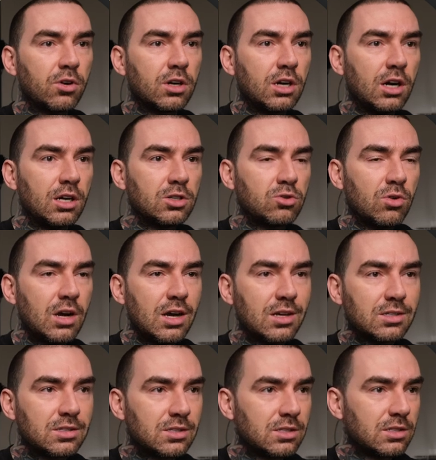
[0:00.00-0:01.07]

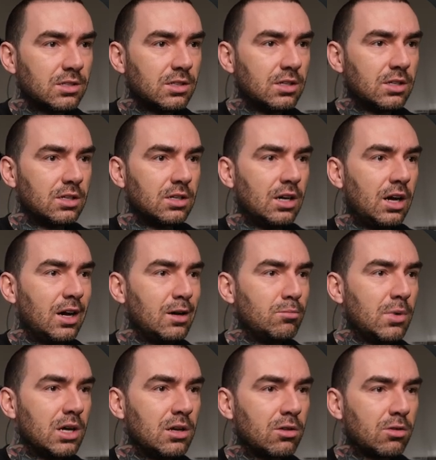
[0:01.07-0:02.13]
contrast. I
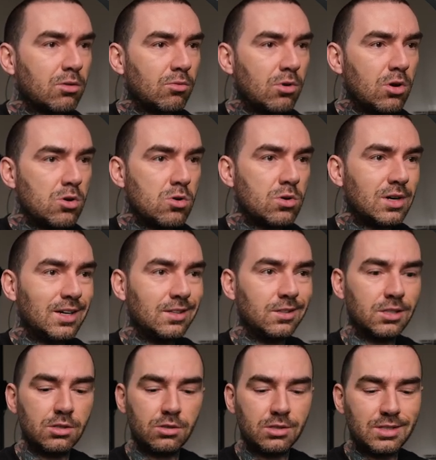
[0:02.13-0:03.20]
might throw a
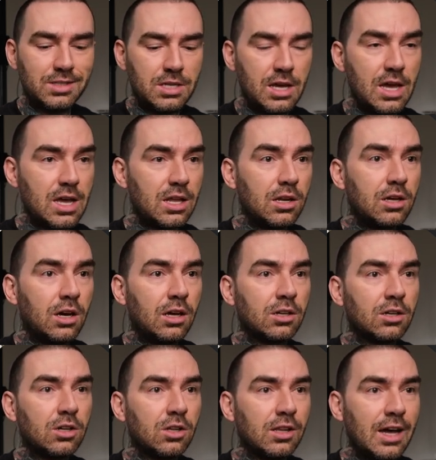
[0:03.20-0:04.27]
little 10 on
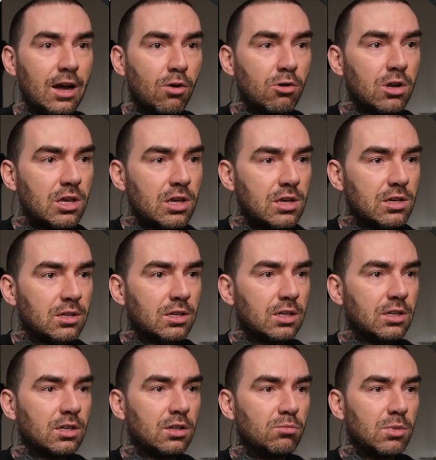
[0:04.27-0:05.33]
clarity,
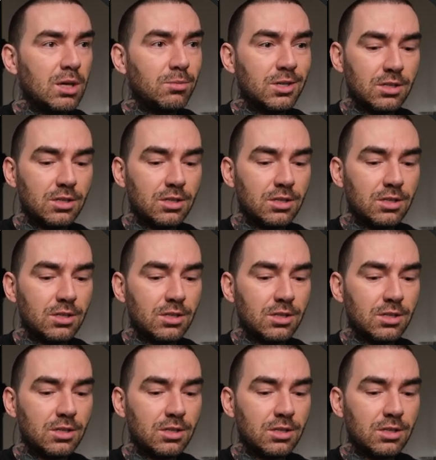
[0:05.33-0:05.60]
maybe